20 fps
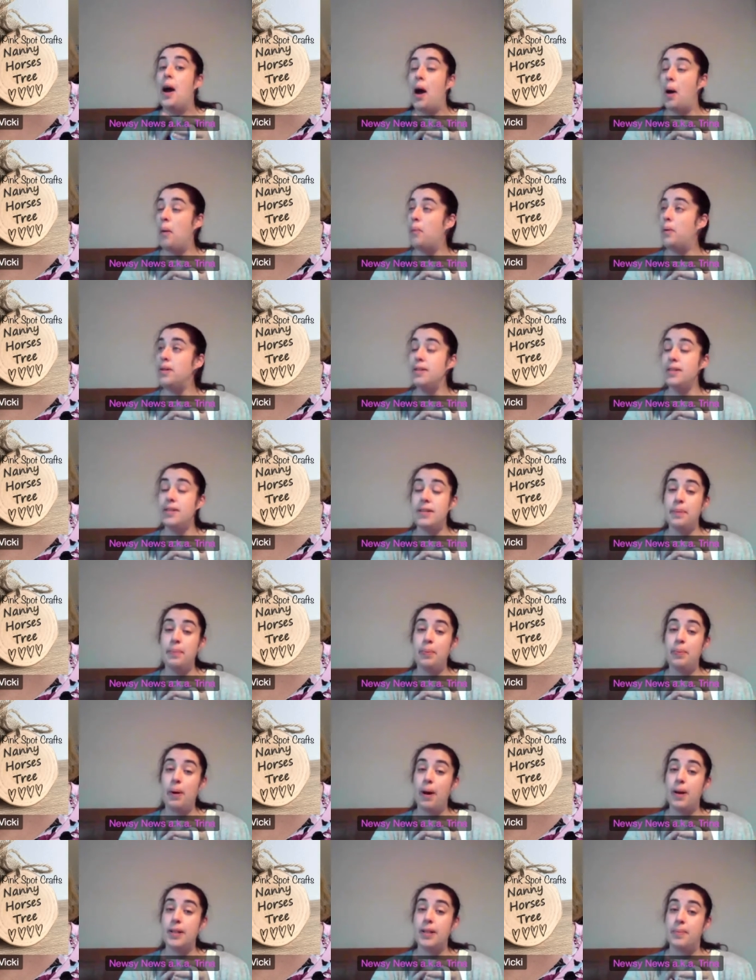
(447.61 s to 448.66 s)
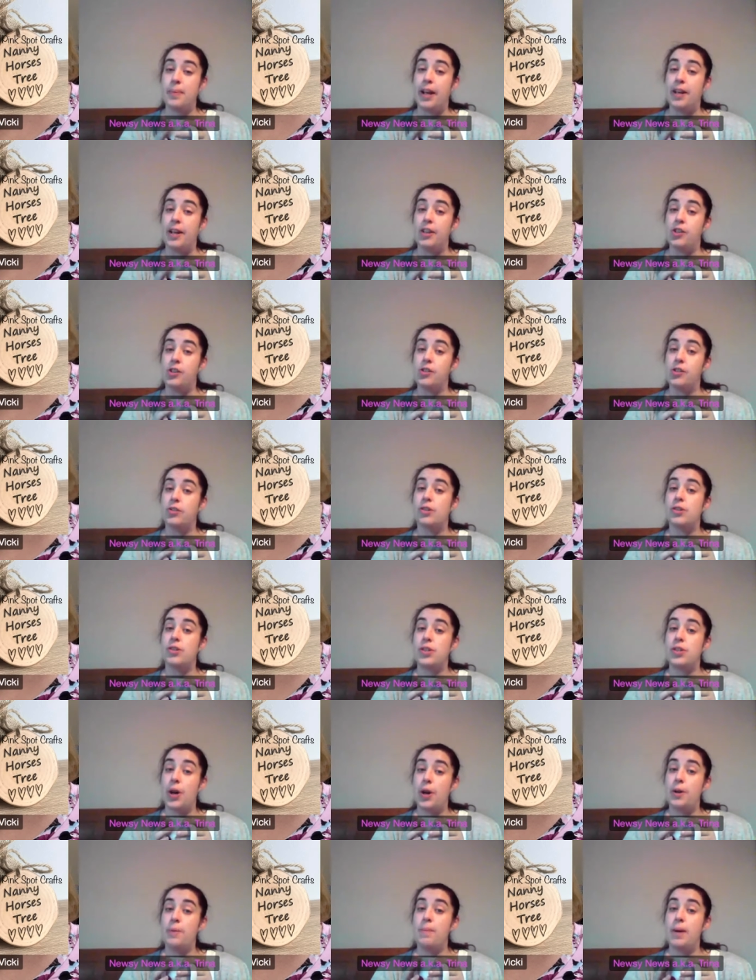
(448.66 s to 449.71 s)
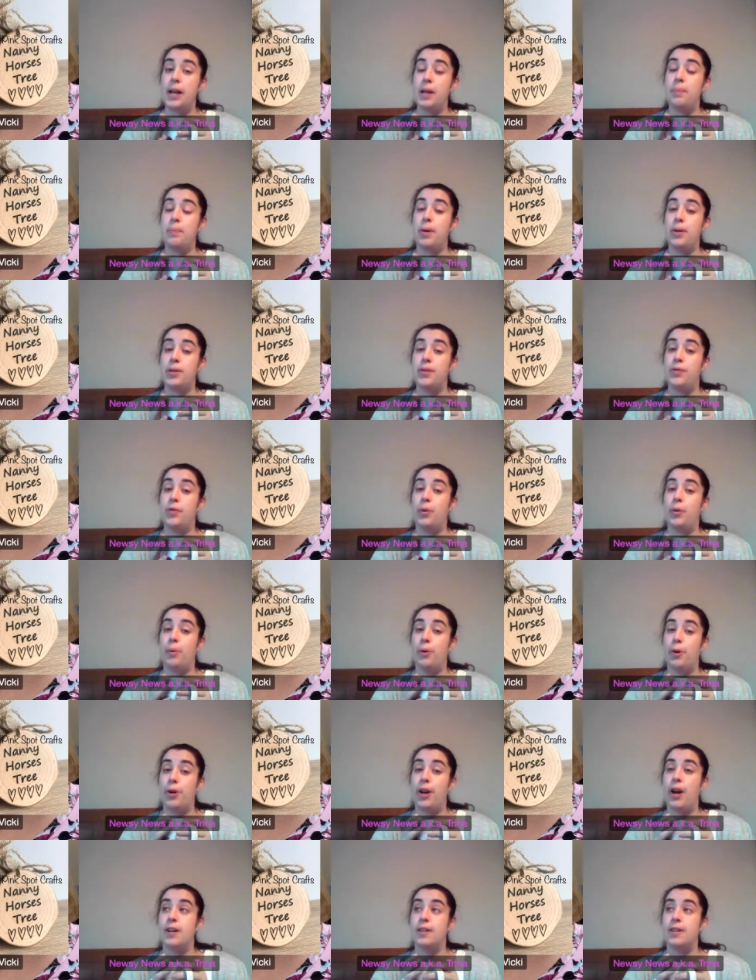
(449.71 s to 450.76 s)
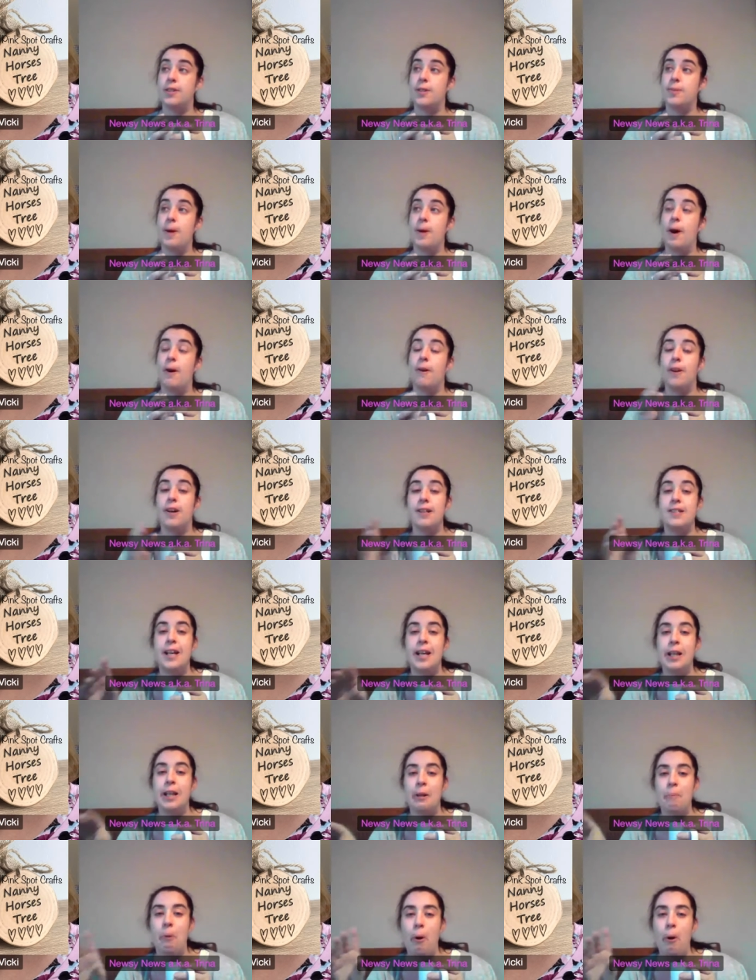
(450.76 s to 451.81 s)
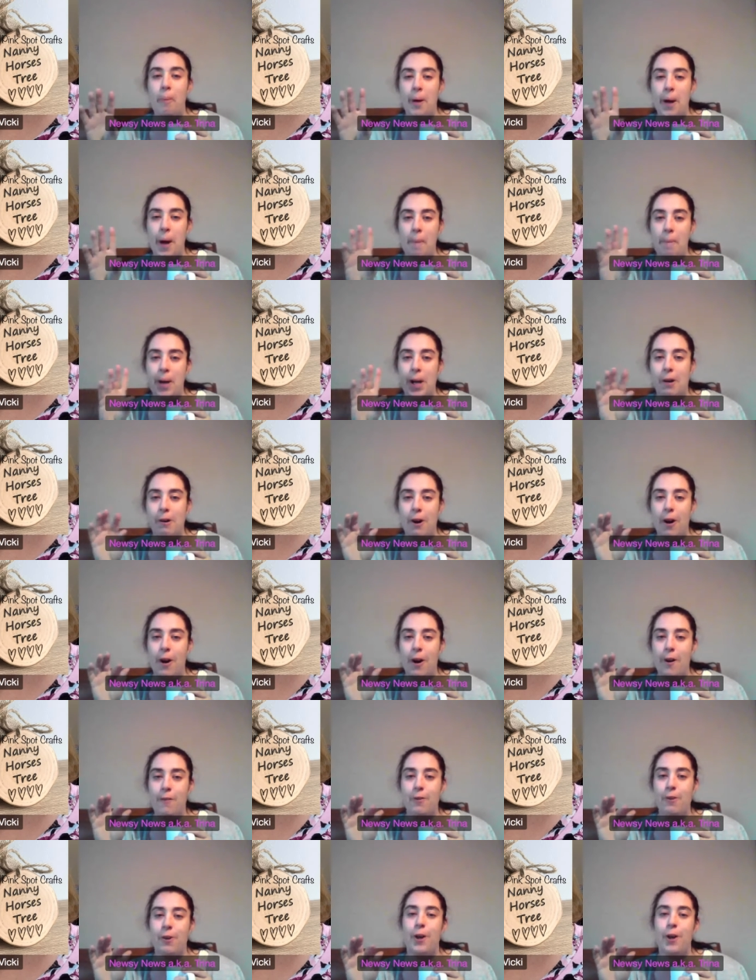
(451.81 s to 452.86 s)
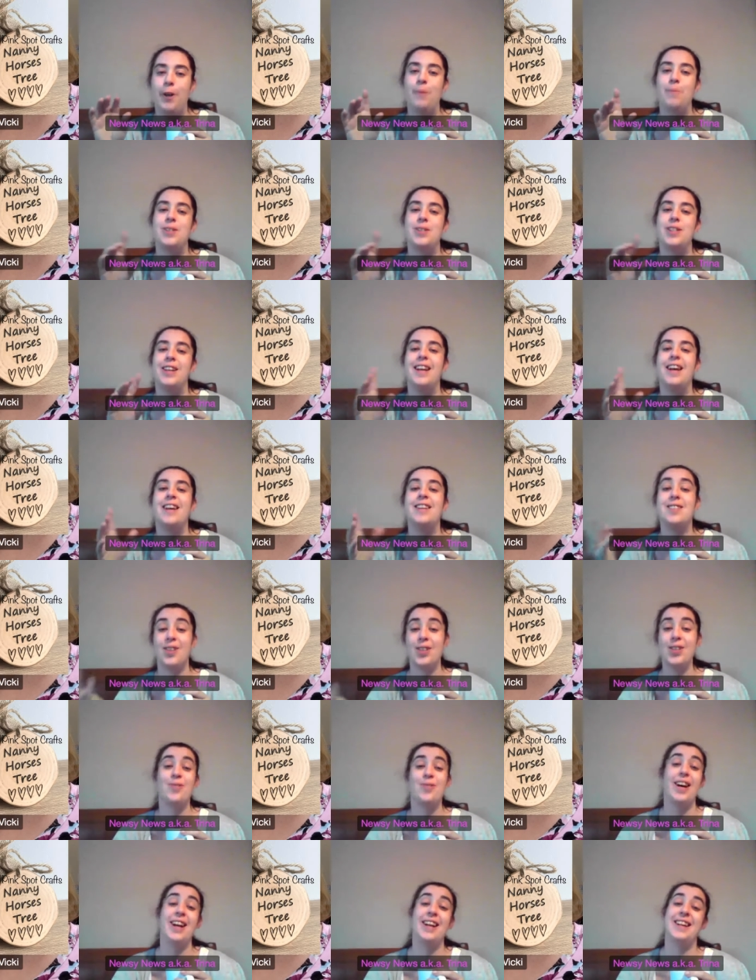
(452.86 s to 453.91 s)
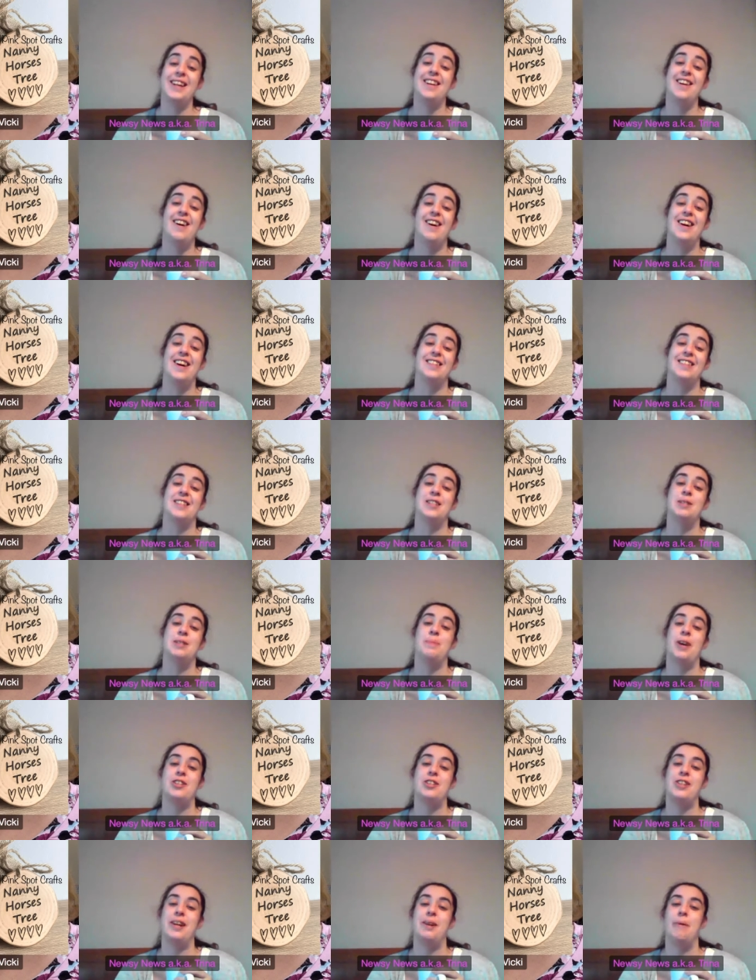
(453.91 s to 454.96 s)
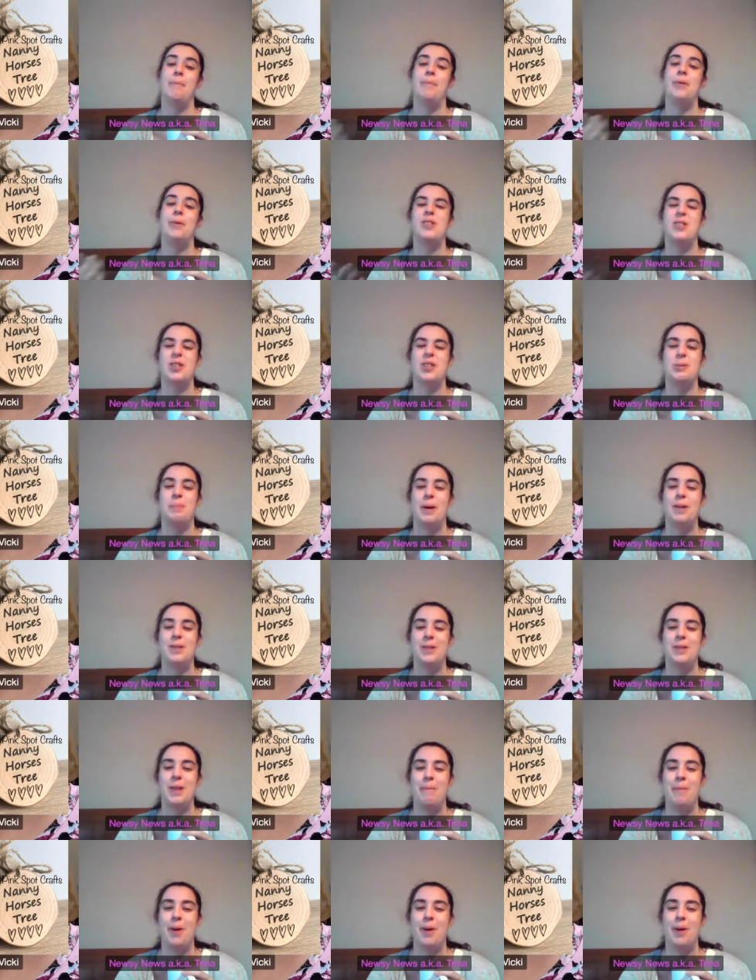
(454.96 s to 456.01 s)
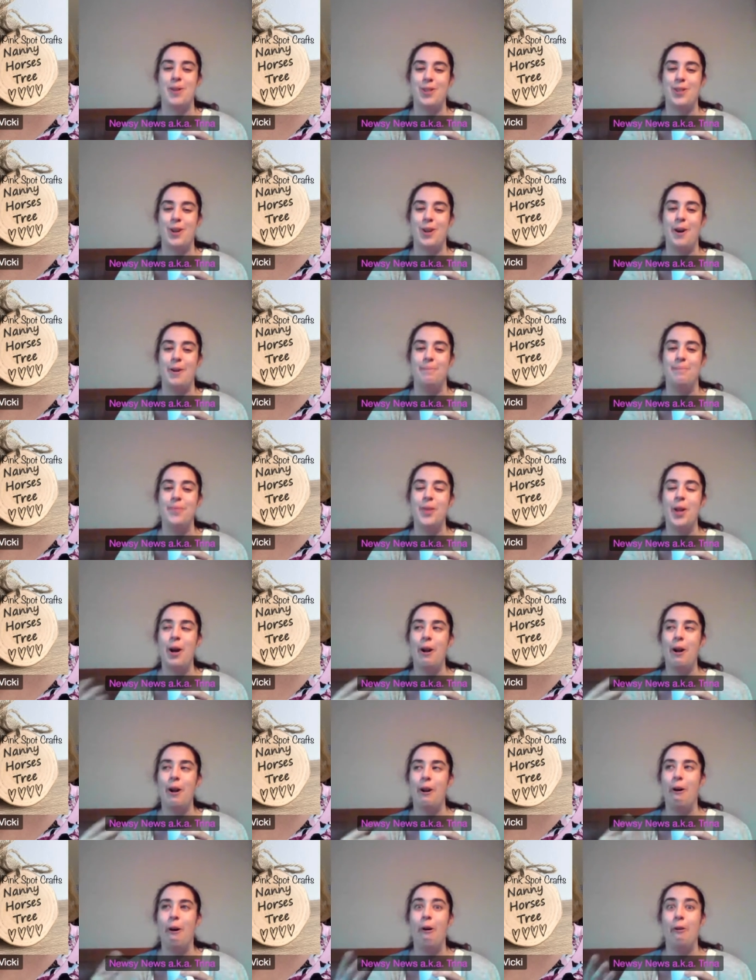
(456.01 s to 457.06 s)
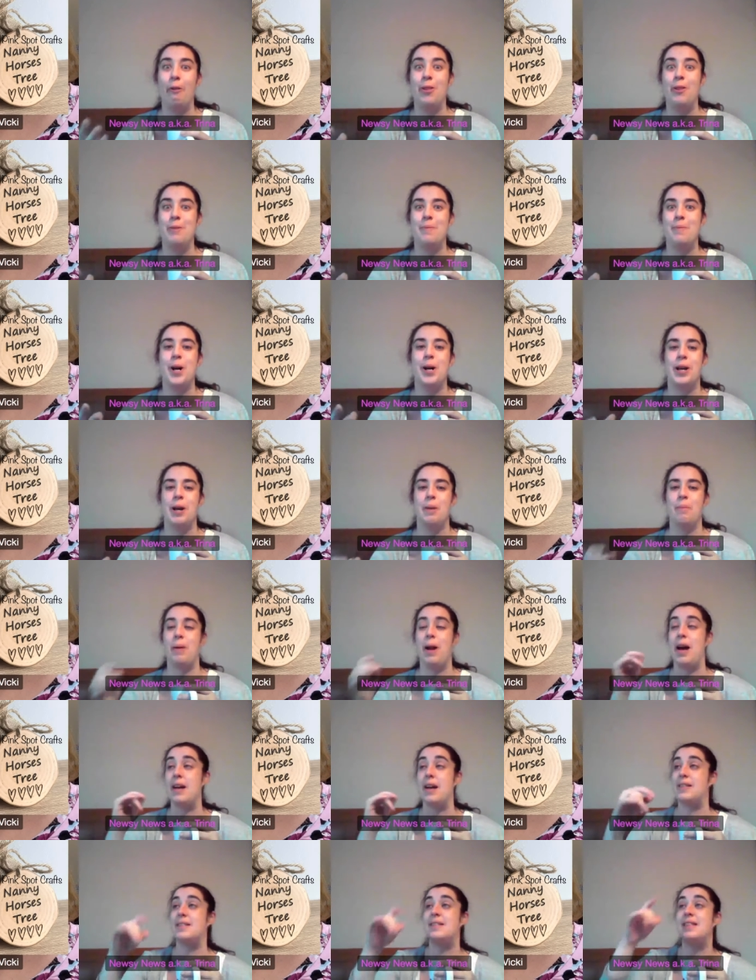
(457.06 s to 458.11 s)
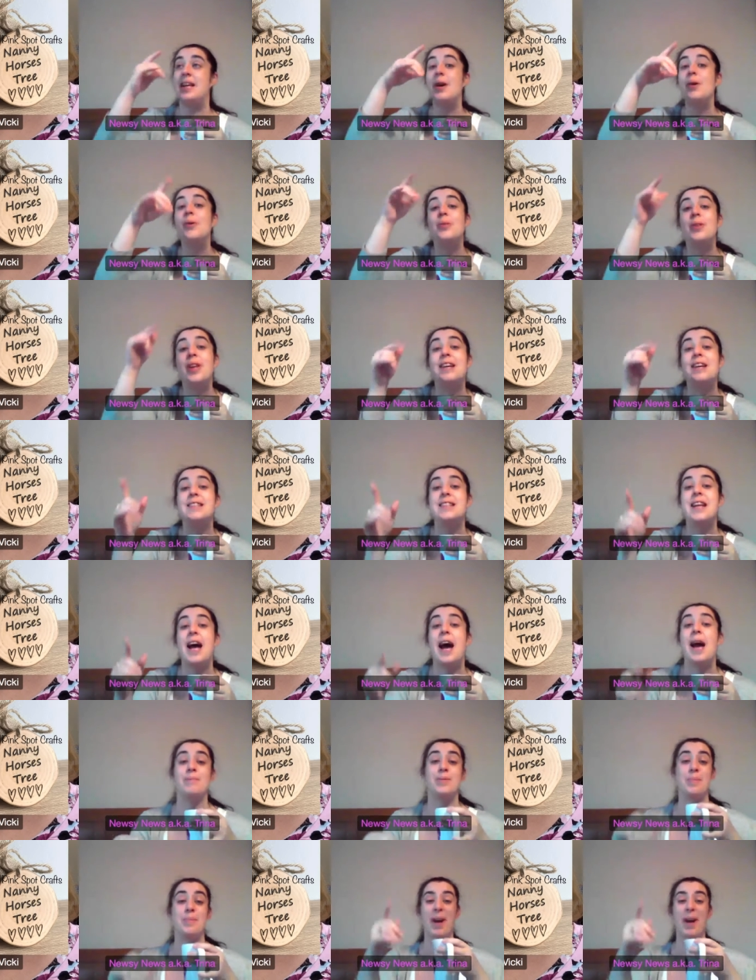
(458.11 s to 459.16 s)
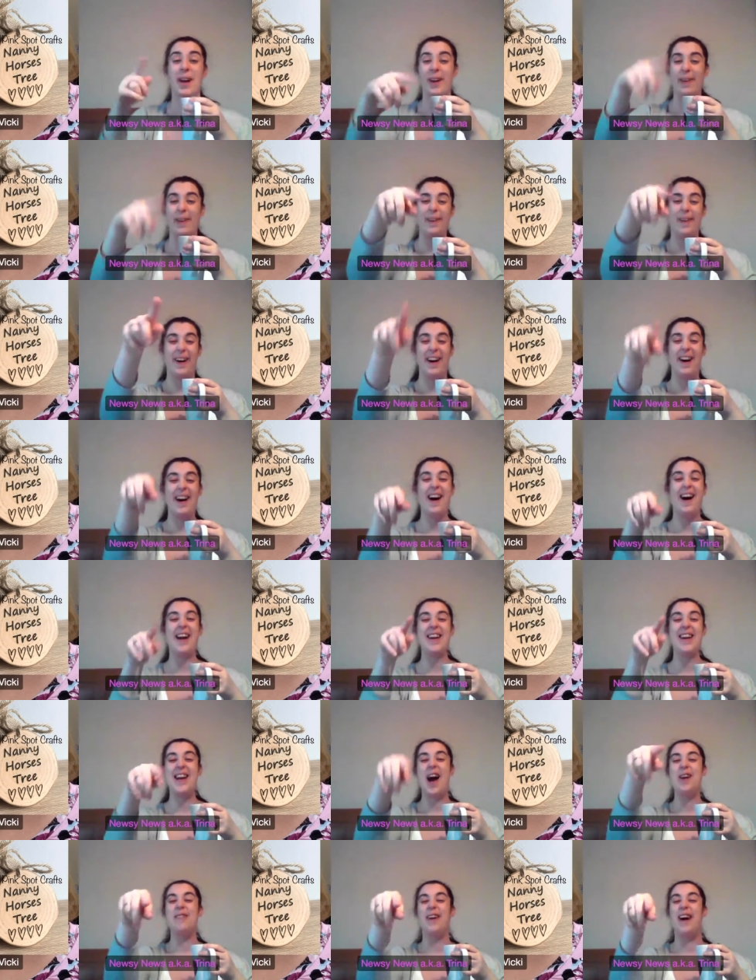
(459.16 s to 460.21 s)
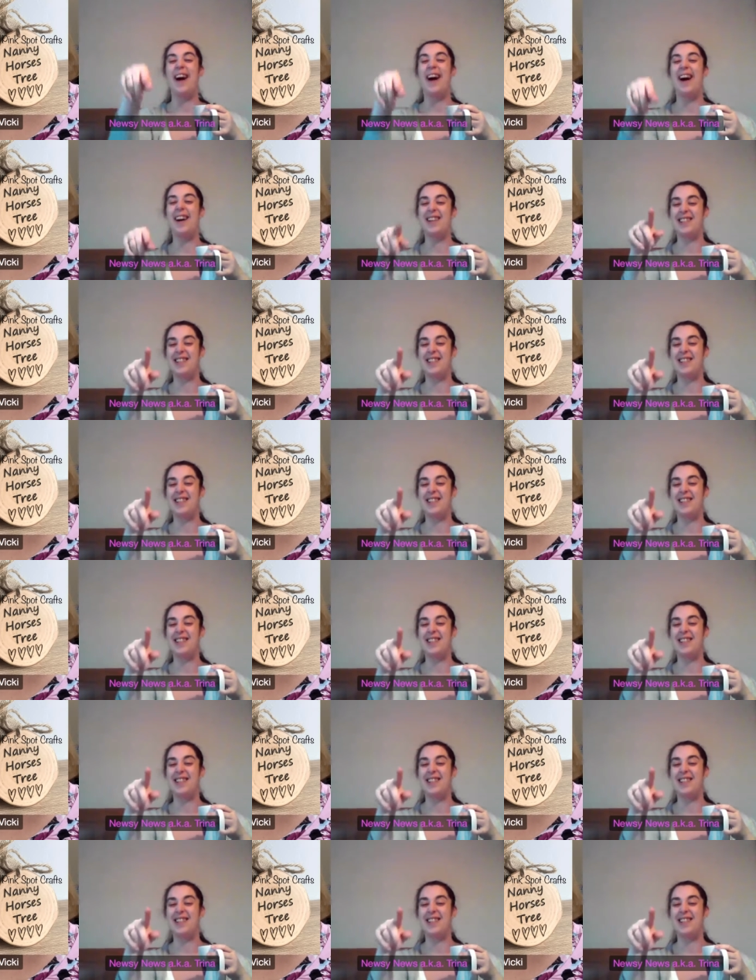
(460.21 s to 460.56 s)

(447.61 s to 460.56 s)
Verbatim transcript: Oh, it wouldn't surprise me. She's got so many beautiful products as well, and yeah. I see them in craft groups, and it's it's really nice, especially because I spend so much time like on the marketplace. I see all these names. I'm like, oh, I know her.